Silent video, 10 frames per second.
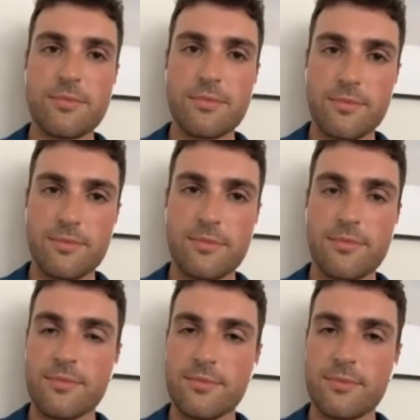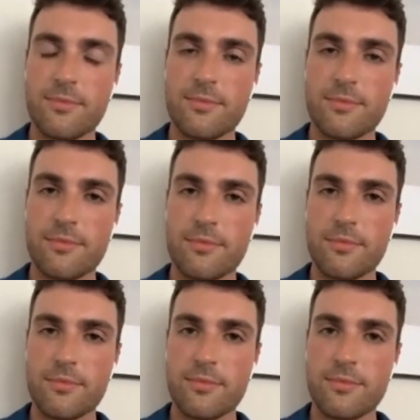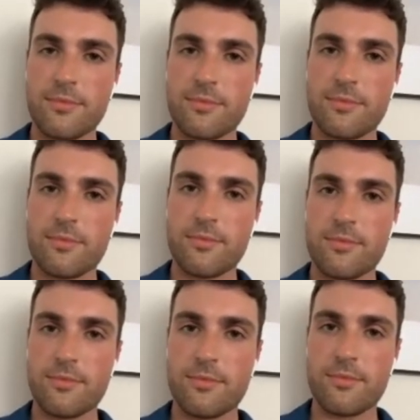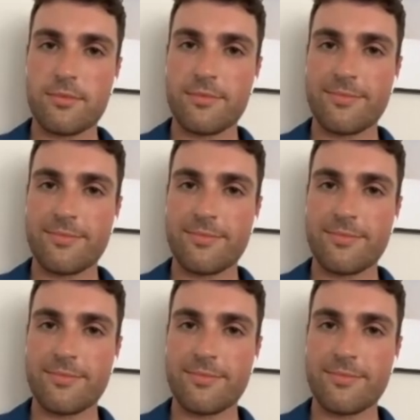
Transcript: No words are spoken by the person on screen.